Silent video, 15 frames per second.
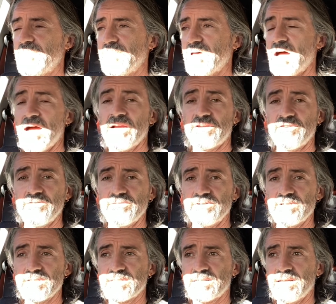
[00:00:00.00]
argued
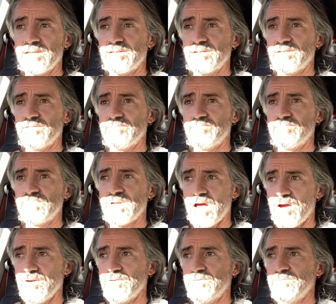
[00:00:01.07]
and said,
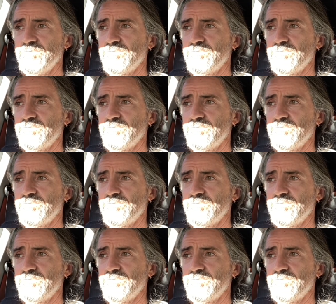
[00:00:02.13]
no,